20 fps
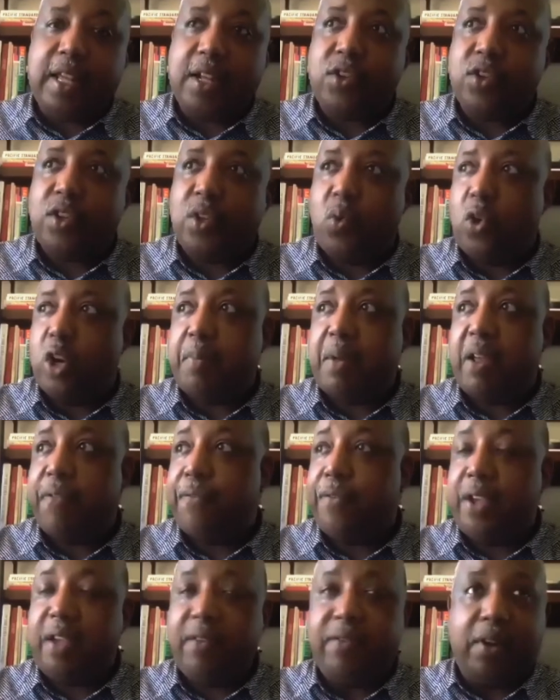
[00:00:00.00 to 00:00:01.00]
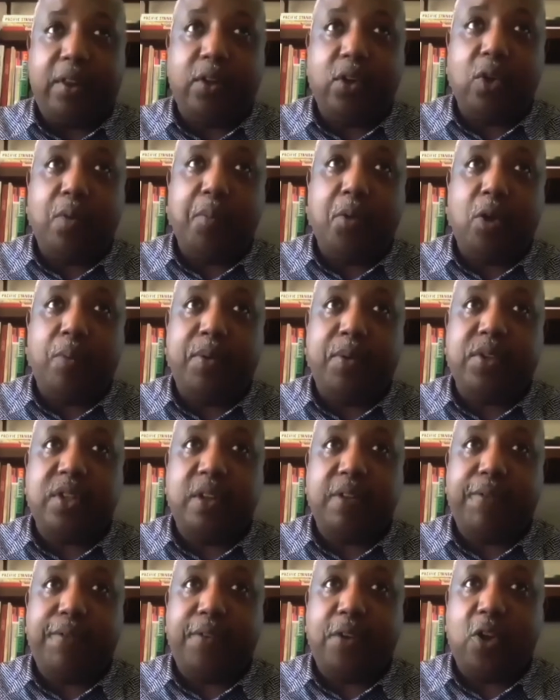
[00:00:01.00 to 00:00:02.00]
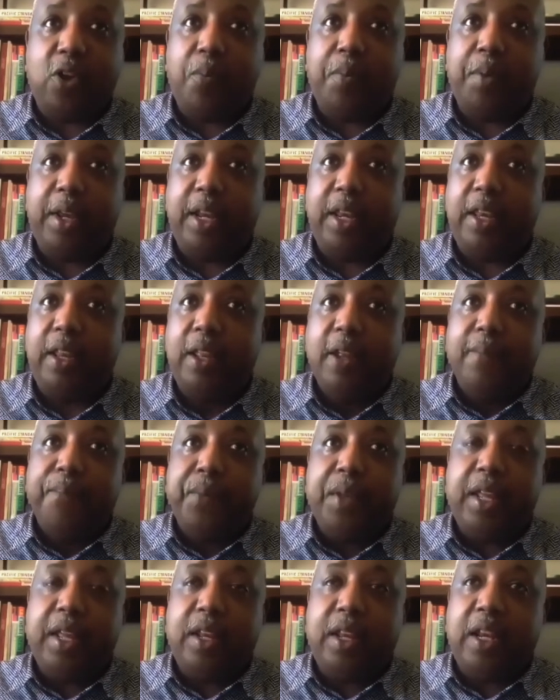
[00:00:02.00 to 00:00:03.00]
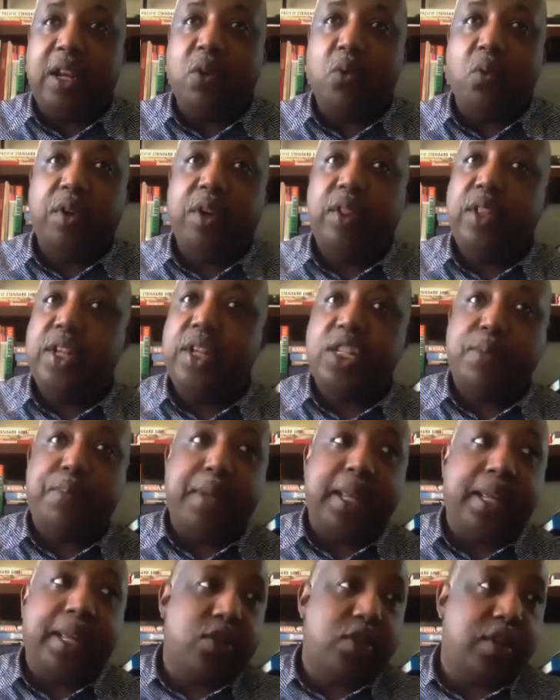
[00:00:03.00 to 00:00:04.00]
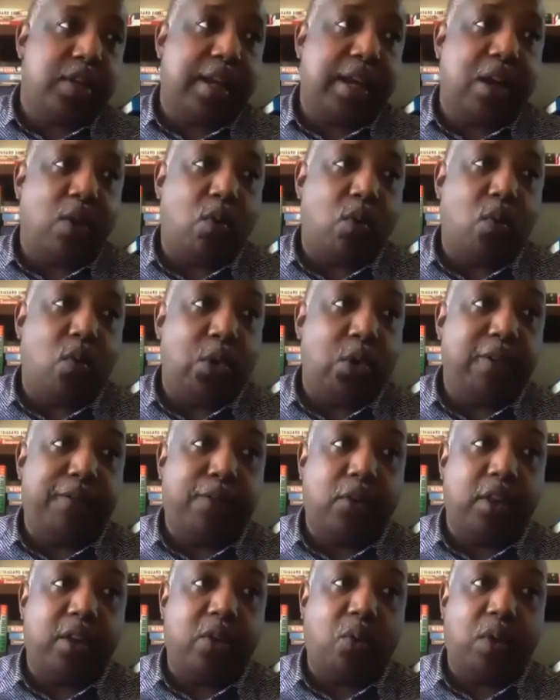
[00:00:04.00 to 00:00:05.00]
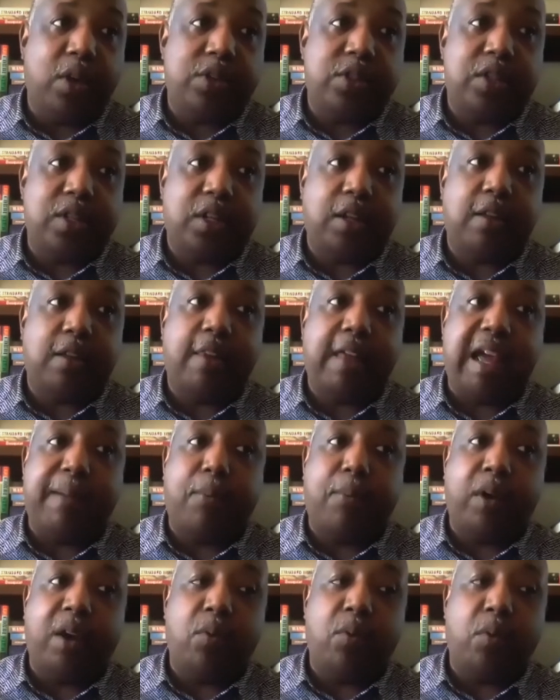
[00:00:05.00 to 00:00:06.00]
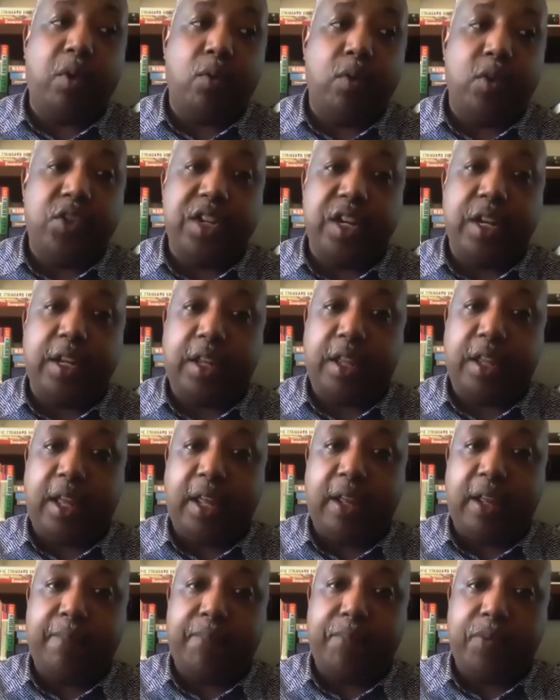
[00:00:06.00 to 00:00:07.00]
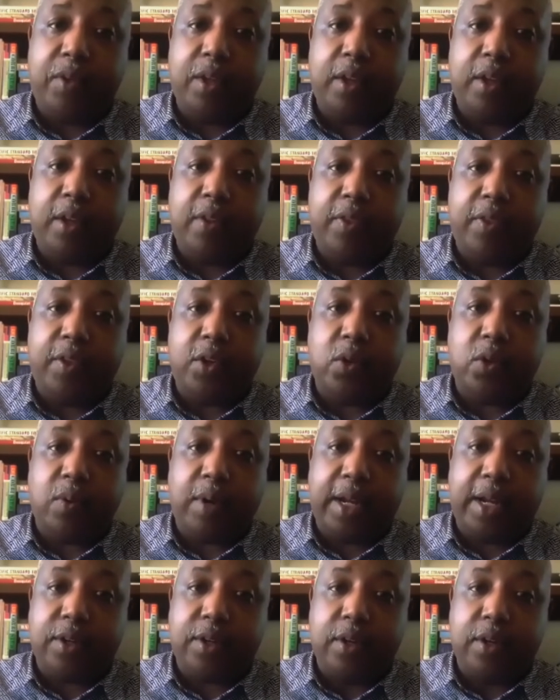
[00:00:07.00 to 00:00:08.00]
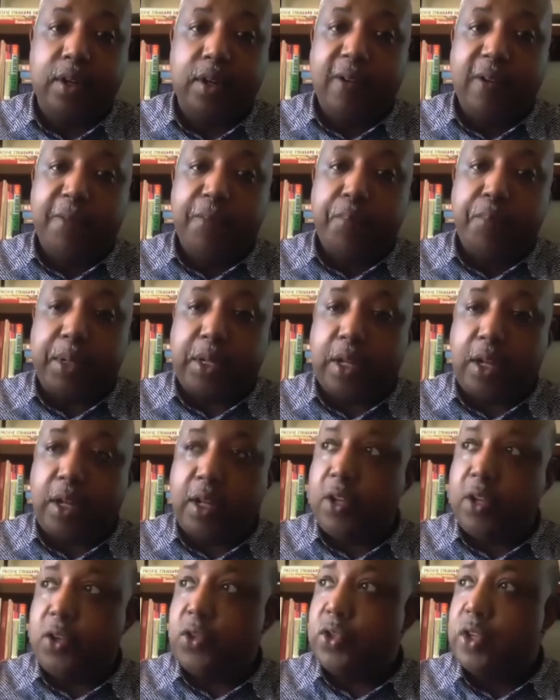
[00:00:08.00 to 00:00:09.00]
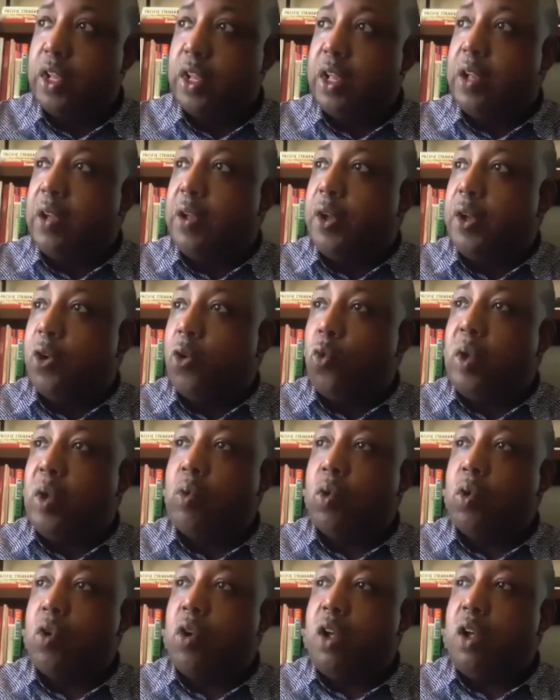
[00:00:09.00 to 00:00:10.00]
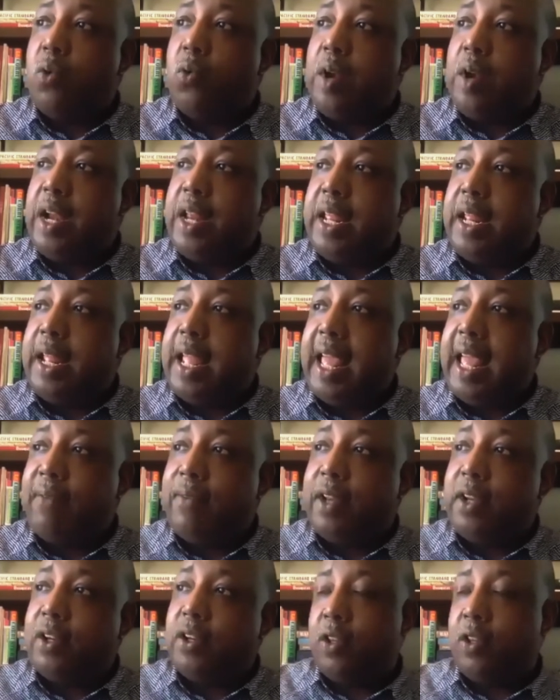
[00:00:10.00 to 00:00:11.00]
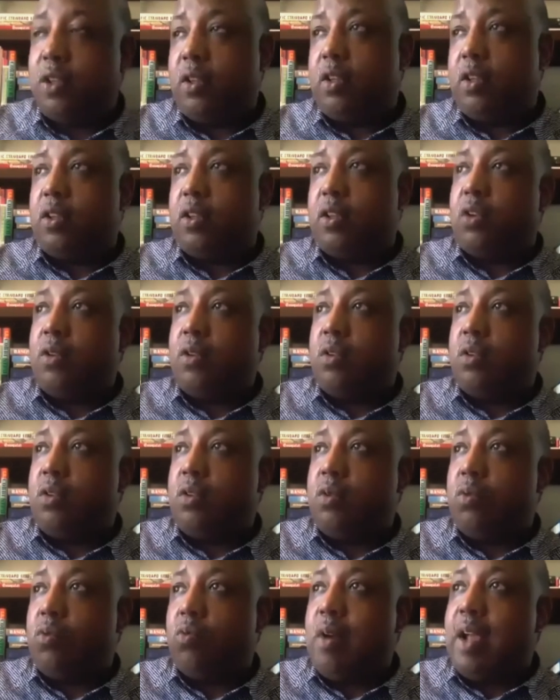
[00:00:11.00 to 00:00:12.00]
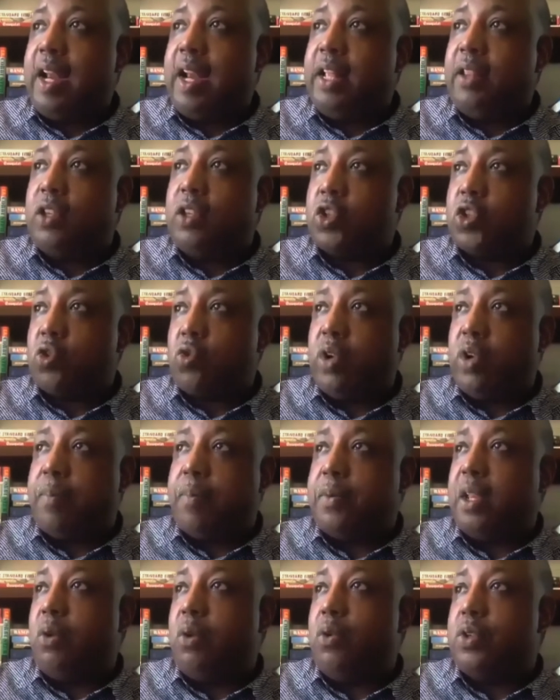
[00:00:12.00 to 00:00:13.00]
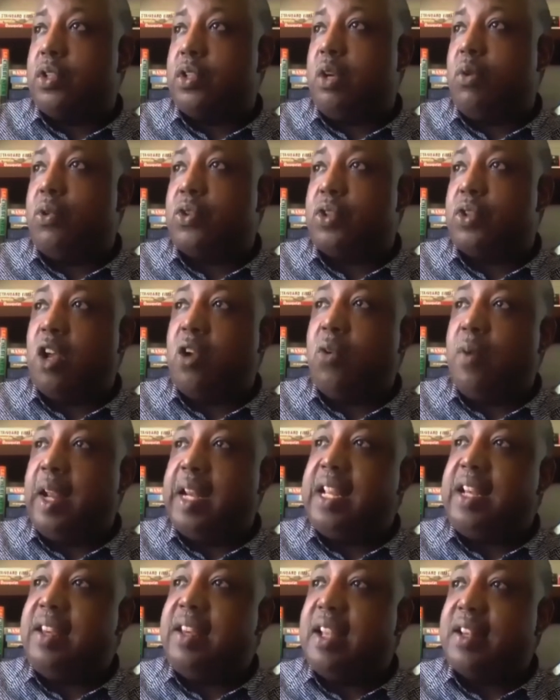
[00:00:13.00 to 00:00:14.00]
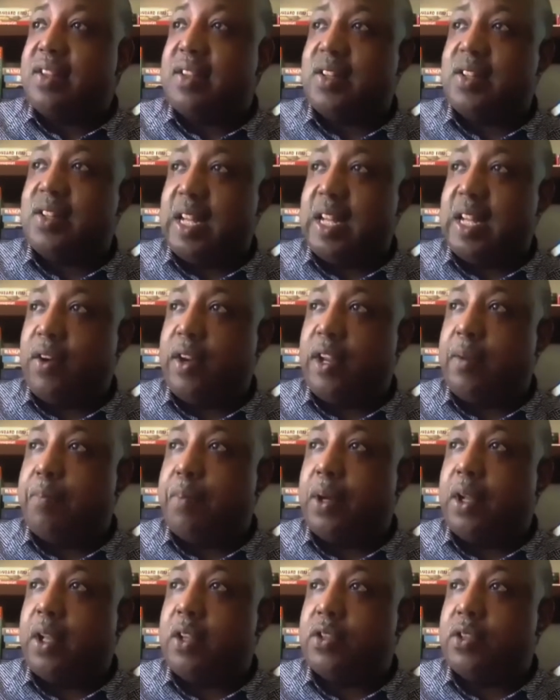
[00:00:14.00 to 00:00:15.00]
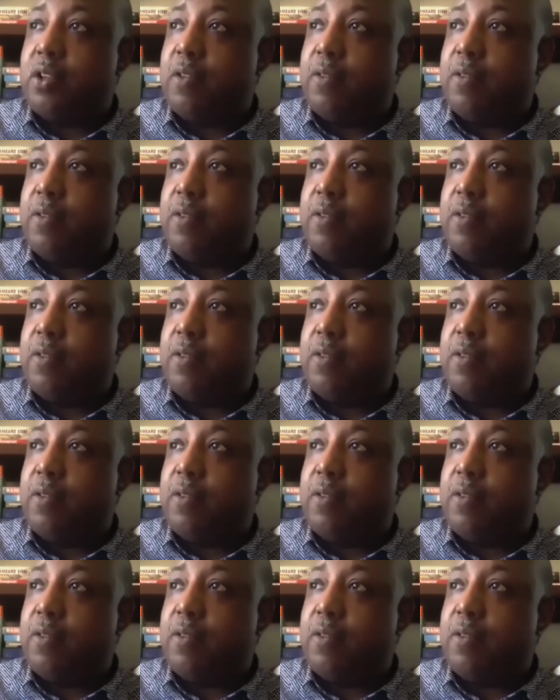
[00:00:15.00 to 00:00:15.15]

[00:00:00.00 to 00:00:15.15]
actually one of my favorite little moments in the film. And it really speaks to how wonderful it was to collaborate with Regina King, the director, because we were already having writing the script. It was already necessary because